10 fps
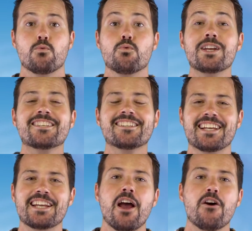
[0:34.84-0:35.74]

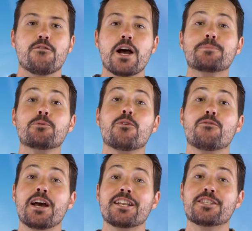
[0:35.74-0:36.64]
Recently, Facebook
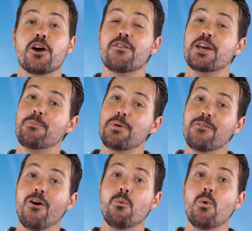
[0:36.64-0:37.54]
found itself in a
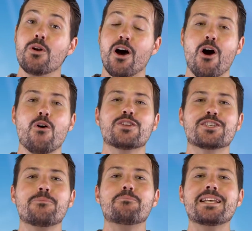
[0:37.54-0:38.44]
bit of hot water over
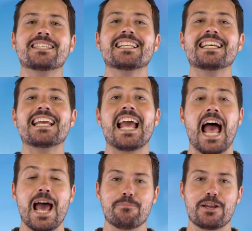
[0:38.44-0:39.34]
some misleading
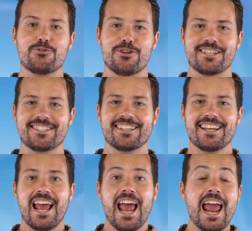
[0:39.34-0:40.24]
ad metrics,
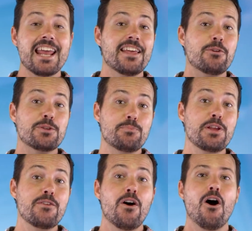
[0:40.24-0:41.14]
and there was a
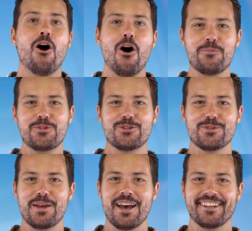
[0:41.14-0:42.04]
bit of hype
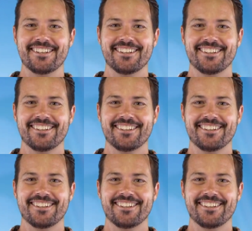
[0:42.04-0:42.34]
news about it.